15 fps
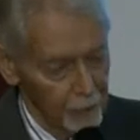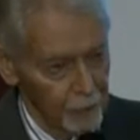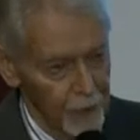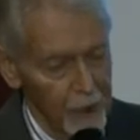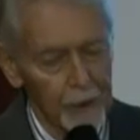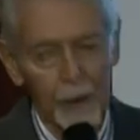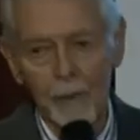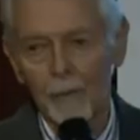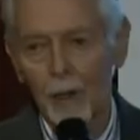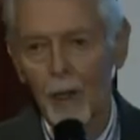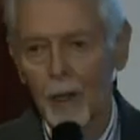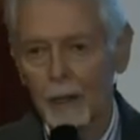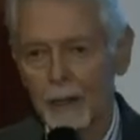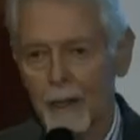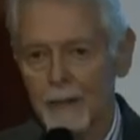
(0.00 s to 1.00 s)
welcome
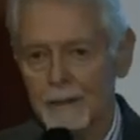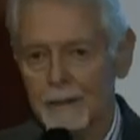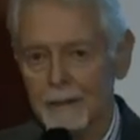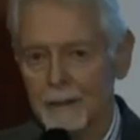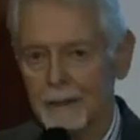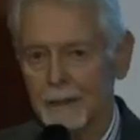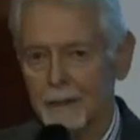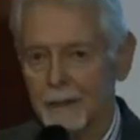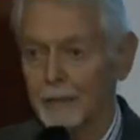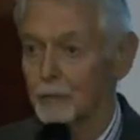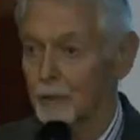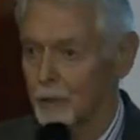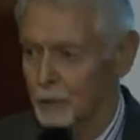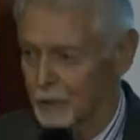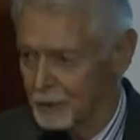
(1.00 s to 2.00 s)
our guest uh,
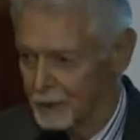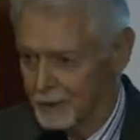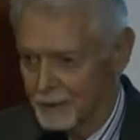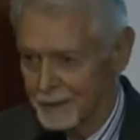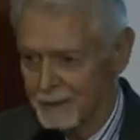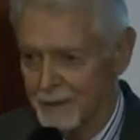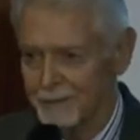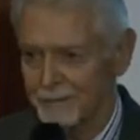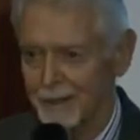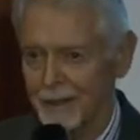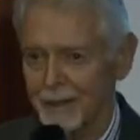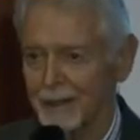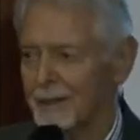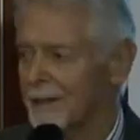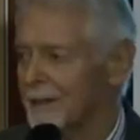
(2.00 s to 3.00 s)
introducer this
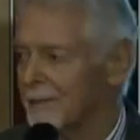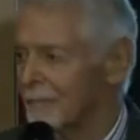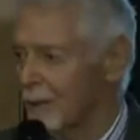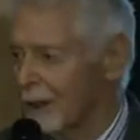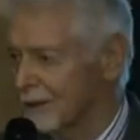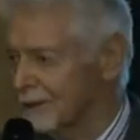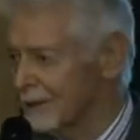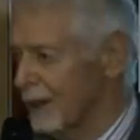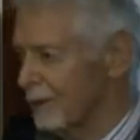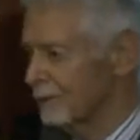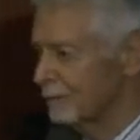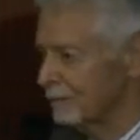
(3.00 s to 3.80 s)
evening, Mark Stout.